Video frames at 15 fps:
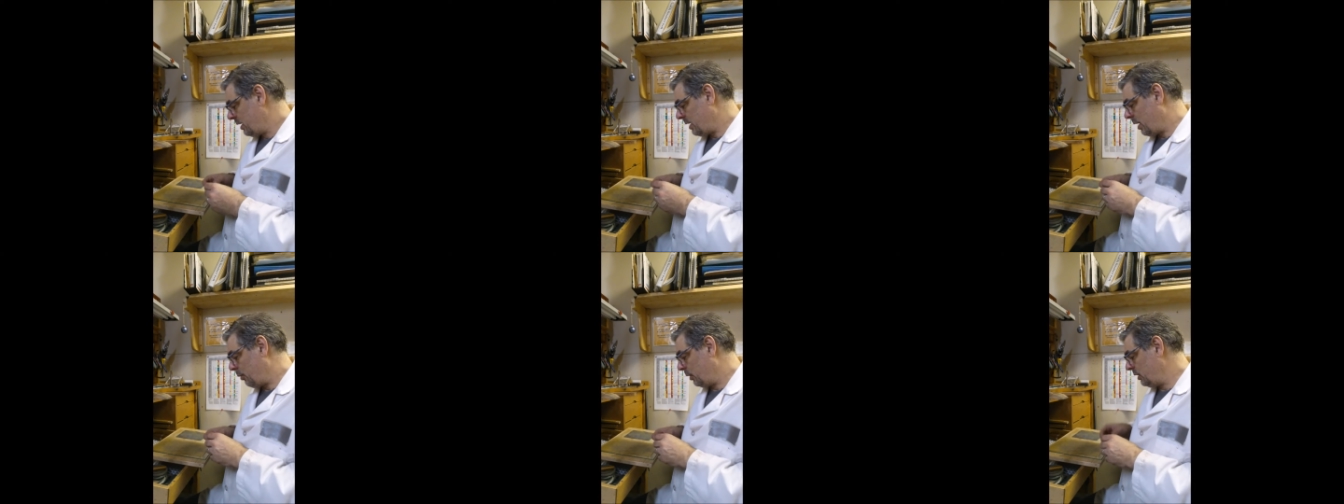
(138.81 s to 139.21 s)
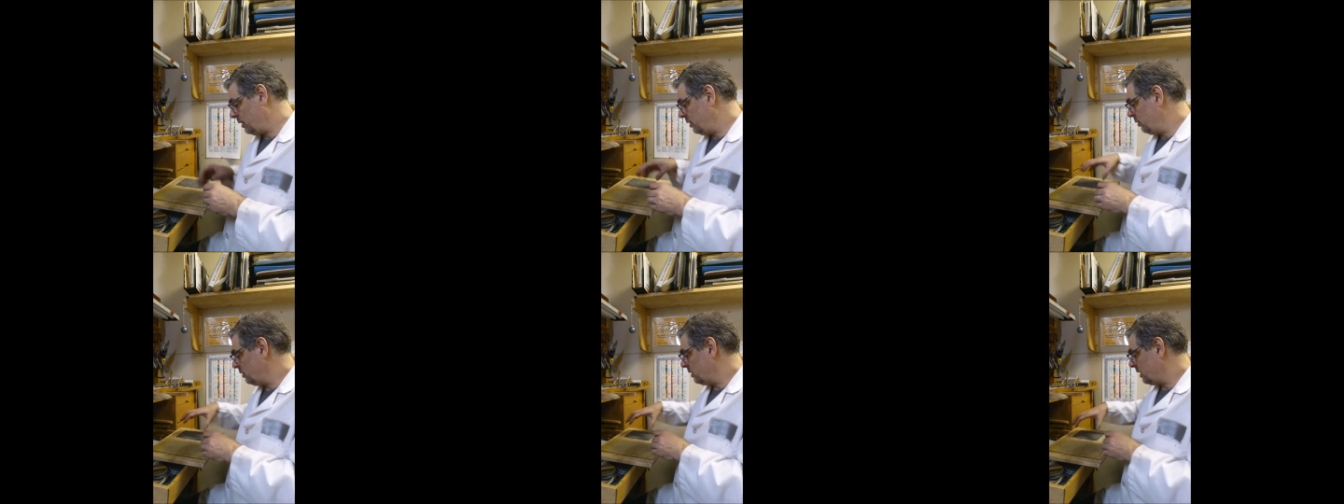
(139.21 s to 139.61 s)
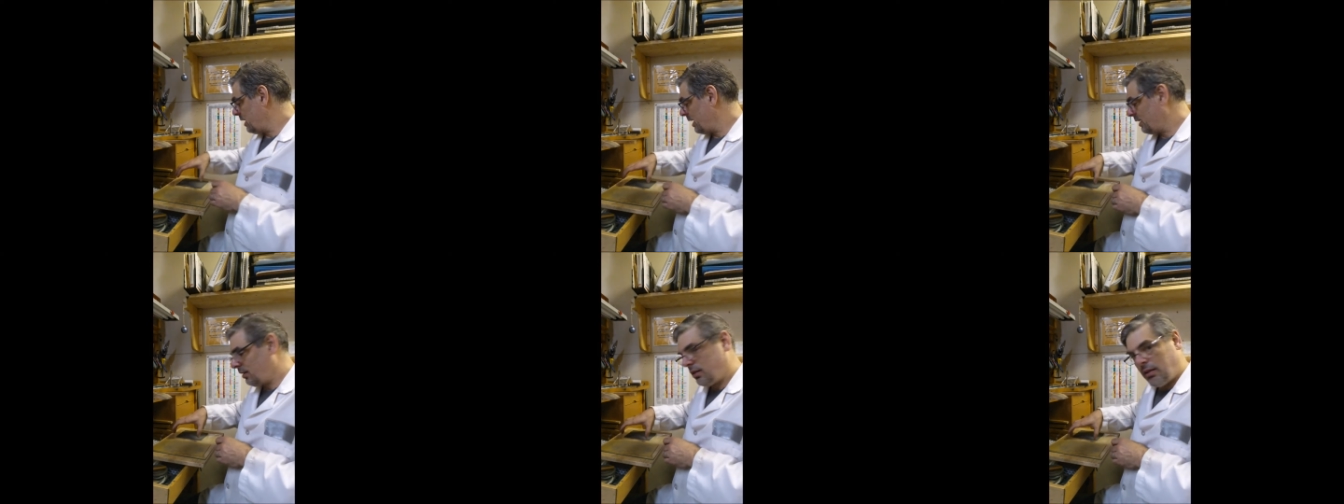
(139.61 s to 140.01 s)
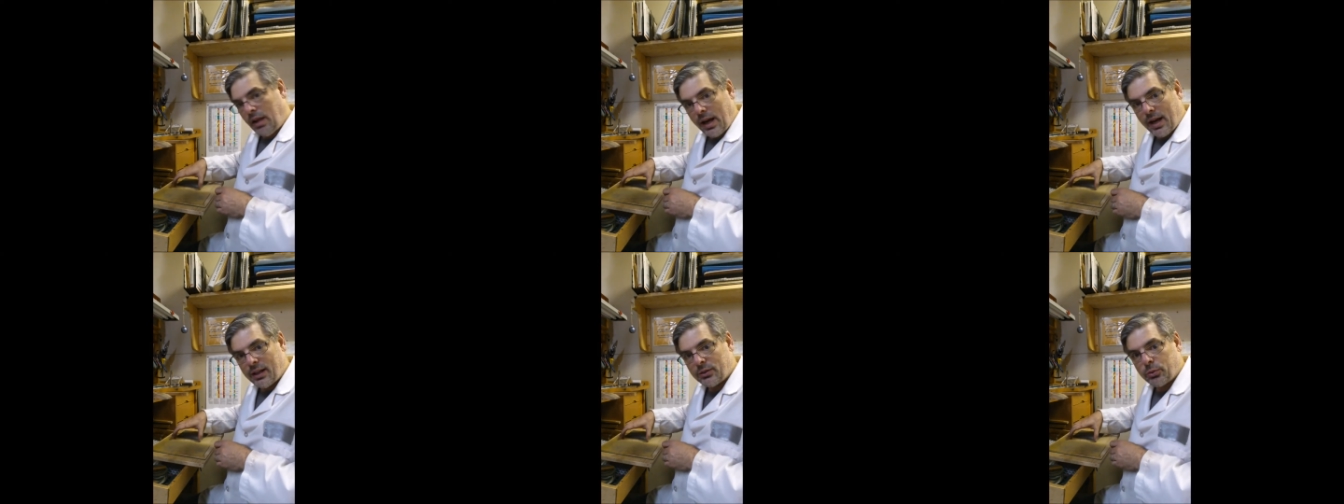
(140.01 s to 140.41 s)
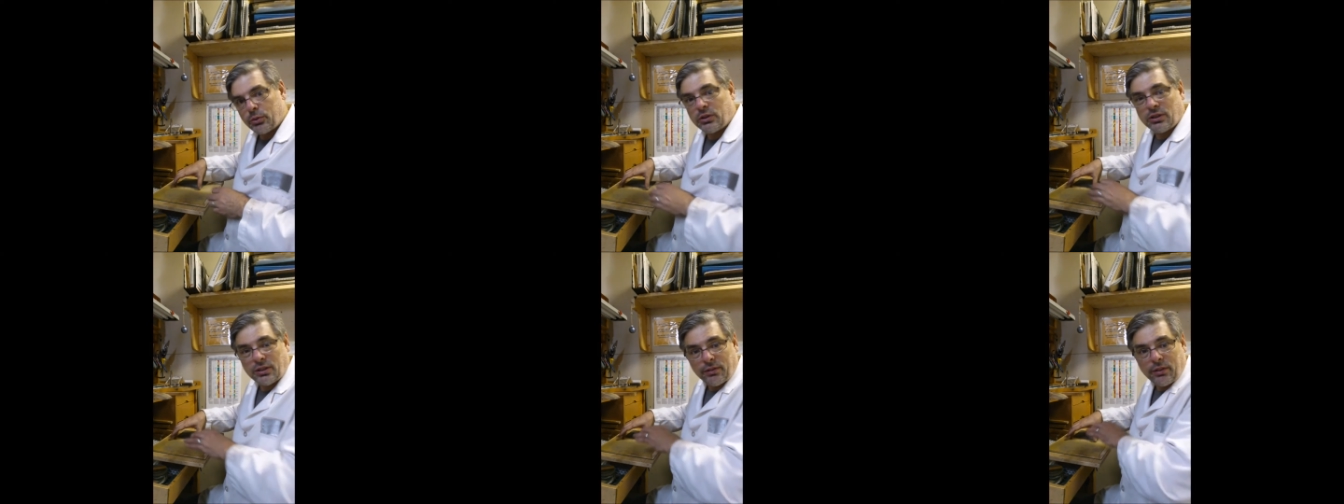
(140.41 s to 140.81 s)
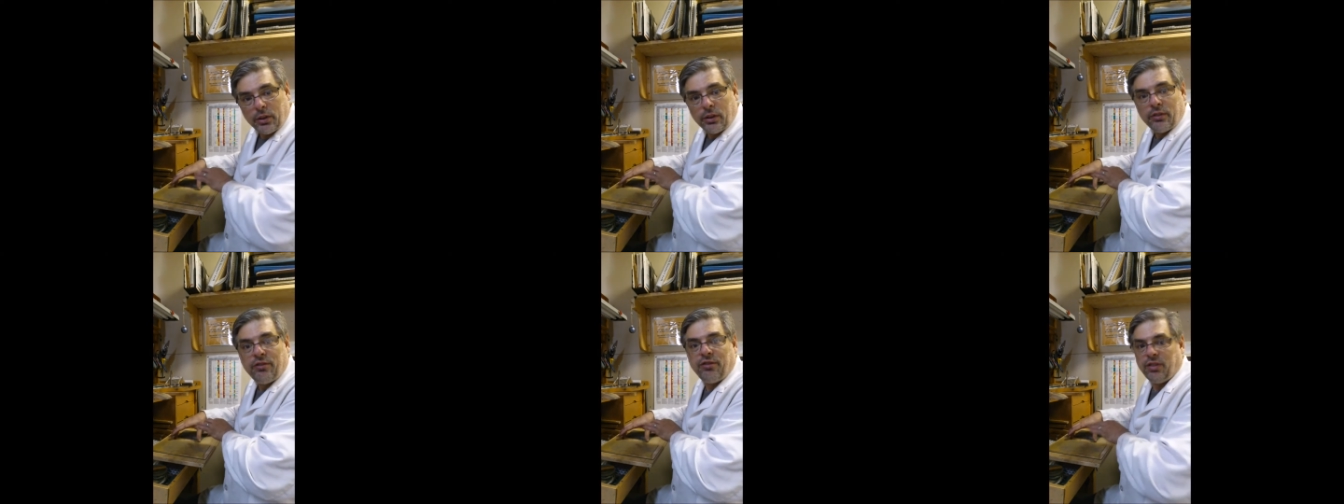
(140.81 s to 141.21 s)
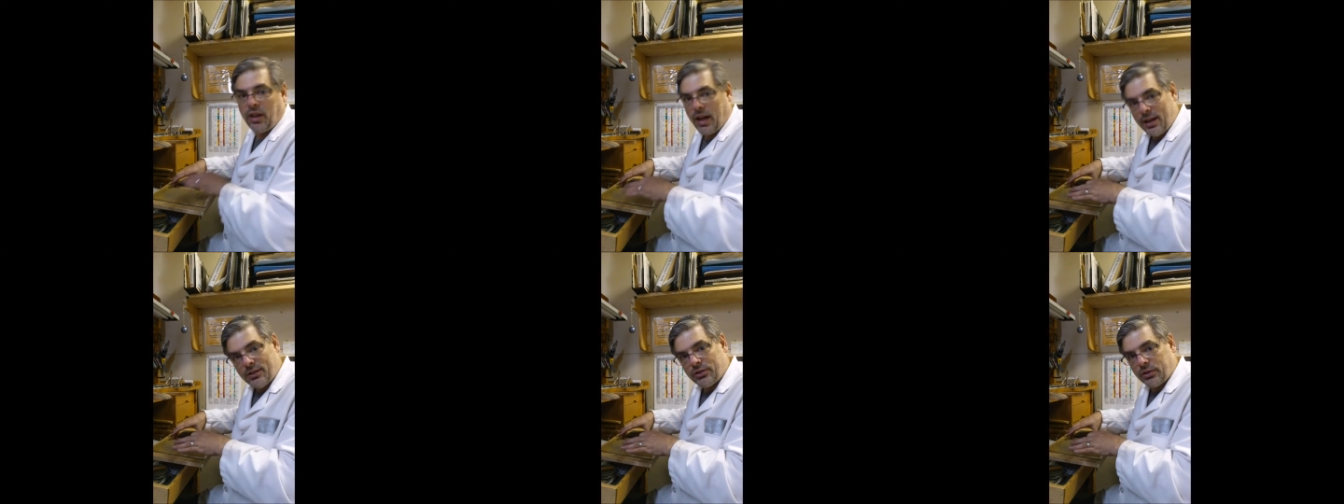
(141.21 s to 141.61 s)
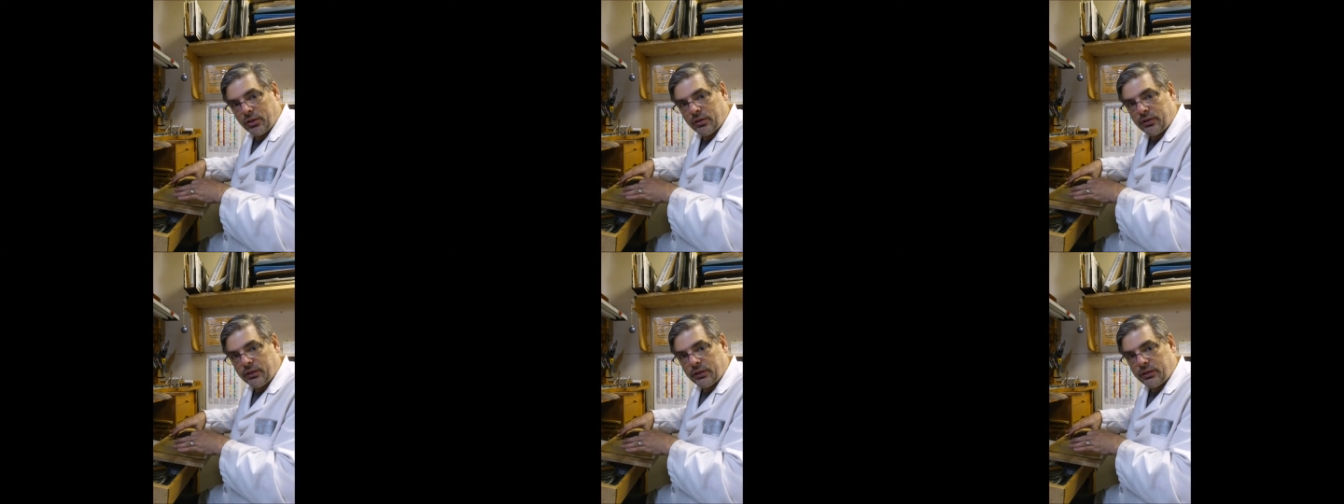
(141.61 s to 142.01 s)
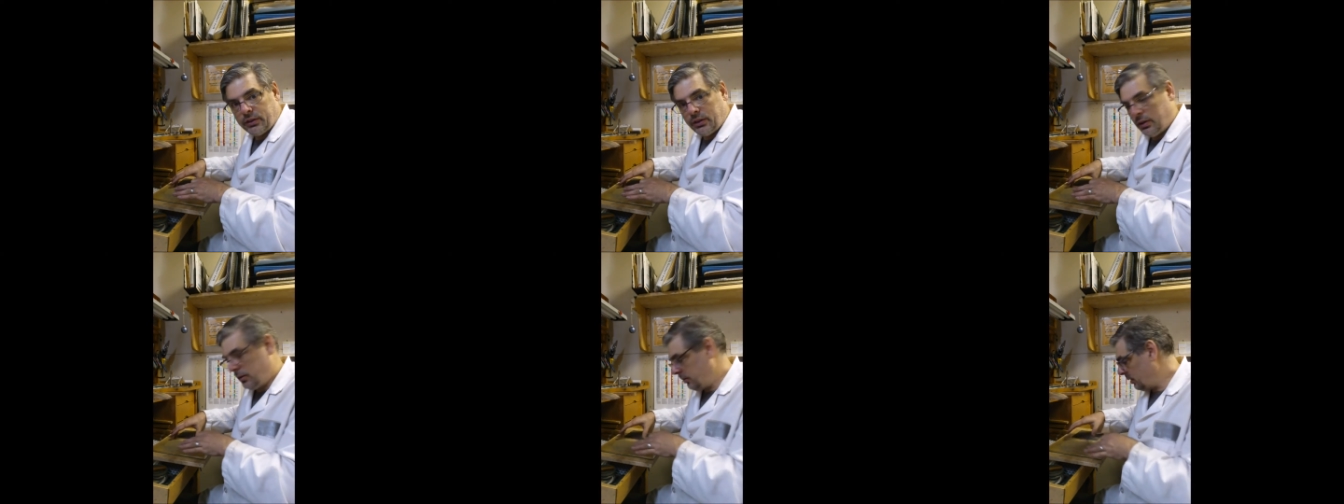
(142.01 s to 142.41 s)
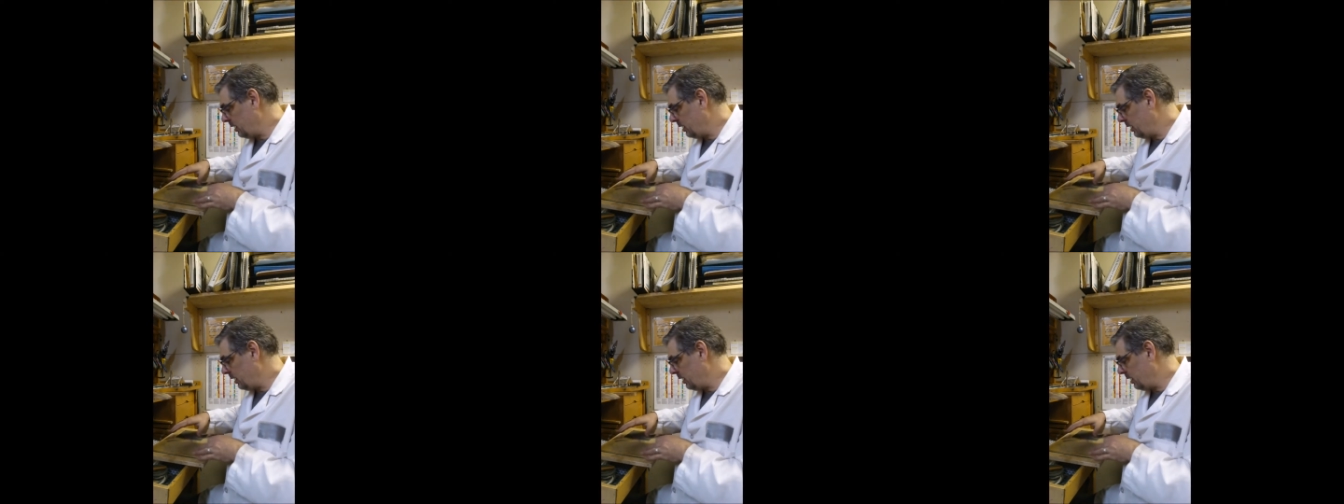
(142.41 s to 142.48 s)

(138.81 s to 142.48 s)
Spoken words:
Now, what you do is you take your glass, which is a very flat surface,